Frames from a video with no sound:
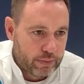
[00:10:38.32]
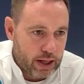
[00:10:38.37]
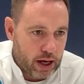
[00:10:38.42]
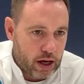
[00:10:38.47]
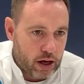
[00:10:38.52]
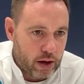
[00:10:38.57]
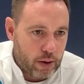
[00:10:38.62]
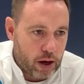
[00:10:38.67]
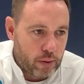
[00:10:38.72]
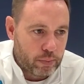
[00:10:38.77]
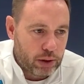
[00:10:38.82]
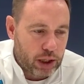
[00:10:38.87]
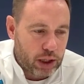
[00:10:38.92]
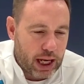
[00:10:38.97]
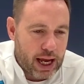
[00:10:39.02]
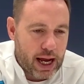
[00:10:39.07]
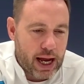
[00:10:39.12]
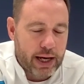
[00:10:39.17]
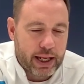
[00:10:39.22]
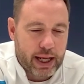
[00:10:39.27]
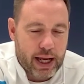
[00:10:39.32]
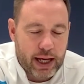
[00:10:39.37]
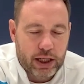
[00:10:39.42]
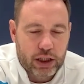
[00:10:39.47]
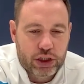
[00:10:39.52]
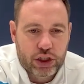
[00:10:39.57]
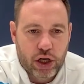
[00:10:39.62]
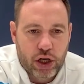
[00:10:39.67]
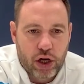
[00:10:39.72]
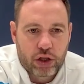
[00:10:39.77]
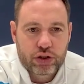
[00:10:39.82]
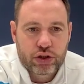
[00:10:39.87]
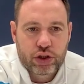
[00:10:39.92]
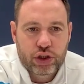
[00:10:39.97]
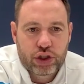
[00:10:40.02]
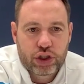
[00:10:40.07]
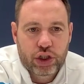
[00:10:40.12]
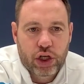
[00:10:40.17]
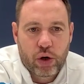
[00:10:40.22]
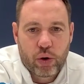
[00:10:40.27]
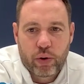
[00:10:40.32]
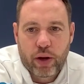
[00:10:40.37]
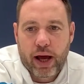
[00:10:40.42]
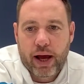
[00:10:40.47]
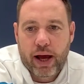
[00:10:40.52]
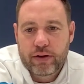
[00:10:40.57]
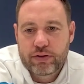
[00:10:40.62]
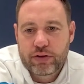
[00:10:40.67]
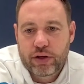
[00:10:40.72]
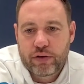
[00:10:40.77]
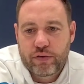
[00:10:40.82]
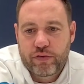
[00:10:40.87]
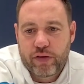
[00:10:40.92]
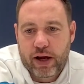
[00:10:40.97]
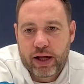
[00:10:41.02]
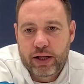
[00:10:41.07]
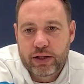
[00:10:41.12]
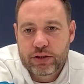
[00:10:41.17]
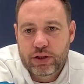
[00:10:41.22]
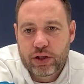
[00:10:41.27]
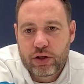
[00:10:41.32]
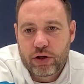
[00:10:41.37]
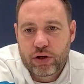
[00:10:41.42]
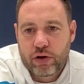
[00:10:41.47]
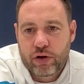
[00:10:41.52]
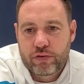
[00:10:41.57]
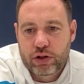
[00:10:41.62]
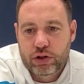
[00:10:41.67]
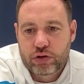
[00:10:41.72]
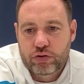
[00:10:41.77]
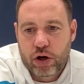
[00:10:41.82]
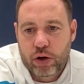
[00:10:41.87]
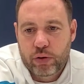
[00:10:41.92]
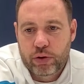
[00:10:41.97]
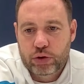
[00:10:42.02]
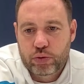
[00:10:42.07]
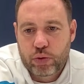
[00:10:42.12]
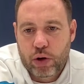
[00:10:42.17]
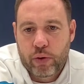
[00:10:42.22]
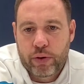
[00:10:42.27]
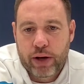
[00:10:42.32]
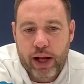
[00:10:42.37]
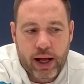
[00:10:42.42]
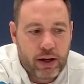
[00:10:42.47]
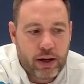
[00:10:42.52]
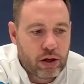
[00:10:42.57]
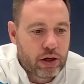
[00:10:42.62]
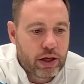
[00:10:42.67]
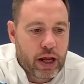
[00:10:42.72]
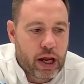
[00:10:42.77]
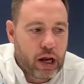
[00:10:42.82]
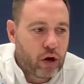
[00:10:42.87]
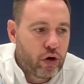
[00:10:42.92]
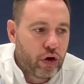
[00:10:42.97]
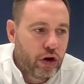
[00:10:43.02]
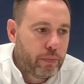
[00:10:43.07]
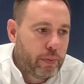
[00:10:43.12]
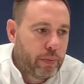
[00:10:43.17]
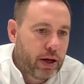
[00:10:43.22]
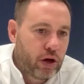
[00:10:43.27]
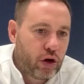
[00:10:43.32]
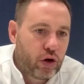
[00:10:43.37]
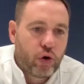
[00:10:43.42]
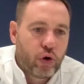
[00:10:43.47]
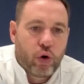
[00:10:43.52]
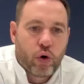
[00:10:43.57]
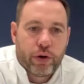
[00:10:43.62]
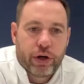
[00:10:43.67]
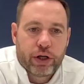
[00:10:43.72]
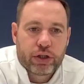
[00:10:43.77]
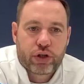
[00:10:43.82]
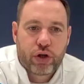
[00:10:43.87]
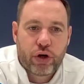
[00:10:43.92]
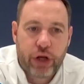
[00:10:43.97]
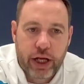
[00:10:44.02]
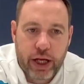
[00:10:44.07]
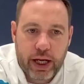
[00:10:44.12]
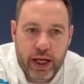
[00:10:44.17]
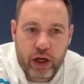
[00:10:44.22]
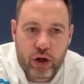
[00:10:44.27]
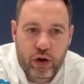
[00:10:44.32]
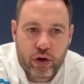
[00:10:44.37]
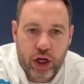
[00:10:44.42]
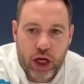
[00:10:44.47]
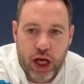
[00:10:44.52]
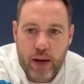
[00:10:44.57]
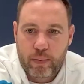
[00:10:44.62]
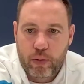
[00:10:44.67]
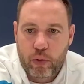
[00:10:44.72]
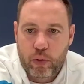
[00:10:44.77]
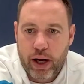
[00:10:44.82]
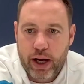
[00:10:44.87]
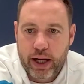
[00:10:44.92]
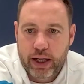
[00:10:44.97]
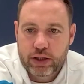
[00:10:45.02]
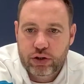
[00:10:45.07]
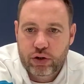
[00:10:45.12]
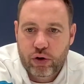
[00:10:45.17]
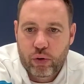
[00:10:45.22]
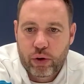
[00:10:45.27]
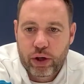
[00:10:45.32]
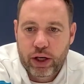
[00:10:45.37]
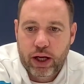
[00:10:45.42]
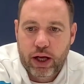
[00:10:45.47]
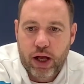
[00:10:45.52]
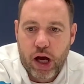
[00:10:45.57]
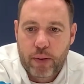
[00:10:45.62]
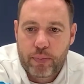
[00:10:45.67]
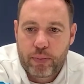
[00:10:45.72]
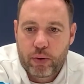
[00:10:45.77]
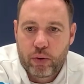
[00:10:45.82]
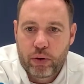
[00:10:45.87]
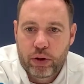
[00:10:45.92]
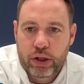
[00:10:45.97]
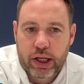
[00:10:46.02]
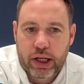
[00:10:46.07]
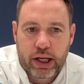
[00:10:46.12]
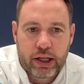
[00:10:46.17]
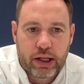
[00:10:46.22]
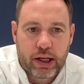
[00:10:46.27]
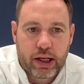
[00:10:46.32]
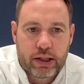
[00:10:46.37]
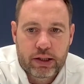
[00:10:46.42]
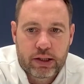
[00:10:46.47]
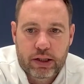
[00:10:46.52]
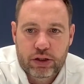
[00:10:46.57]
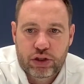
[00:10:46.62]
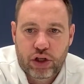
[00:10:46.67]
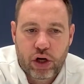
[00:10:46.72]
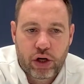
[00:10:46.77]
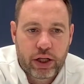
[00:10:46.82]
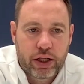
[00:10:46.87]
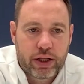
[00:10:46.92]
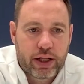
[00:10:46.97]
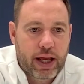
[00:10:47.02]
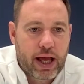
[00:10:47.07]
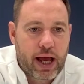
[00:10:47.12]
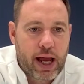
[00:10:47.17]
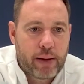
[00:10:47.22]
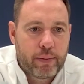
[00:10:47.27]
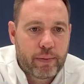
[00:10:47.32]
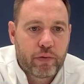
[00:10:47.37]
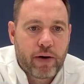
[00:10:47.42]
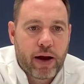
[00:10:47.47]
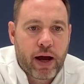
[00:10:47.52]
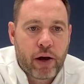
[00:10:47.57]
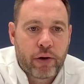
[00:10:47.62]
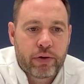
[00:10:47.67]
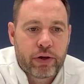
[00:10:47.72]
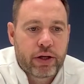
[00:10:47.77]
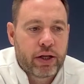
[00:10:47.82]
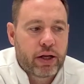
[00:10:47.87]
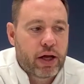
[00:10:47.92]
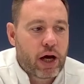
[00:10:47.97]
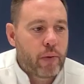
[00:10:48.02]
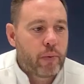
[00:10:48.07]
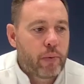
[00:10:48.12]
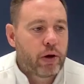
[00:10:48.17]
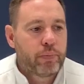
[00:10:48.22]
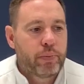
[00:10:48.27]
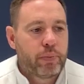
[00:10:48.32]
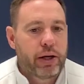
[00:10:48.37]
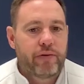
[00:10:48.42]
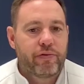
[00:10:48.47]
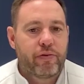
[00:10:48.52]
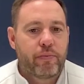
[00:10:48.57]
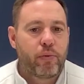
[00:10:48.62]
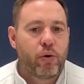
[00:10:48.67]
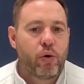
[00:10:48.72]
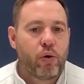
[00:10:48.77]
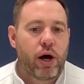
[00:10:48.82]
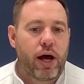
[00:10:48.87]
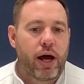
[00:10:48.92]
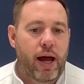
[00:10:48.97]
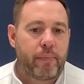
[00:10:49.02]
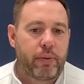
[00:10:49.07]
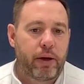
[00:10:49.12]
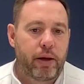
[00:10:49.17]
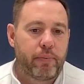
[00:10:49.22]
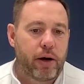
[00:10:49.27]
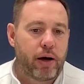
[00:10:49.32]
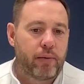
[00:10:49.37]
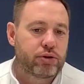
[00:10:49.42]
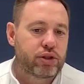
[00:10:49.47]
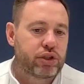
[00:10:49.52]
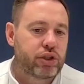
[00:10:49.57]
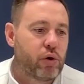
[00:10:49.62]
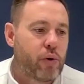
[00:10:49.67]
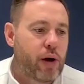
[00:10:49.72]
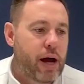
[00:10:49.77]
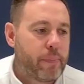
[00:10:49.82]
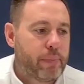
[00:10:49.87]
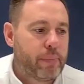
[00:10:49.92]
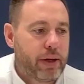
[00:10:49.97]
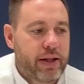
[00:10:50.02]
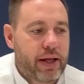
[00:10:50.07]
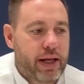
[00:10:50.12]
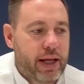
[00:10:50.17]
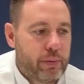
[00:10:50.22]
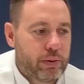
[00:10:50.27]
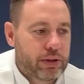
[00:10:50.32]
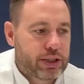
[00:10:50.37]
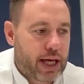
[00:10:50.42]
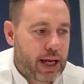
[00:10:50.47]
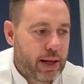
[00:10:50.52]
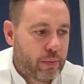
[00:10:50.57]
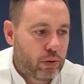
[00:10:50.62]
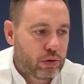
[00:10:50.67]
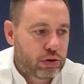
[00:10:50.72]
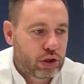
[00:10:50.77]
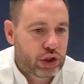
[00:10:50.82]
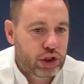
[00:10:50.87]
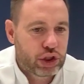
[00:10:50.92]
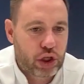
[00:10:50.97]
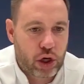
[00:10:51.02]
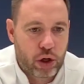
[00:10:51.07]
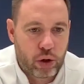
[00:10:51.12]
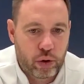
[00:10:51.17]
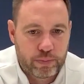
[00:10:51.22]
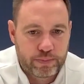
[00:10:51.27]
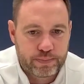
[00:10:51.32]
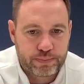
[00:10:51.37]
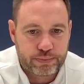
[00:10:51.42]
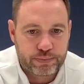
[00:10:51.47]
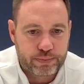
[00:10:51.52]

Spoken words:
I'm glad he had a chance to show that to the fans at Loftus Road as well. Now, look, it could have been glorious, couldn't it? He could have come away scoring a couple and turning the game around, and I would have been even more happy. But I'm still happy that he was able to show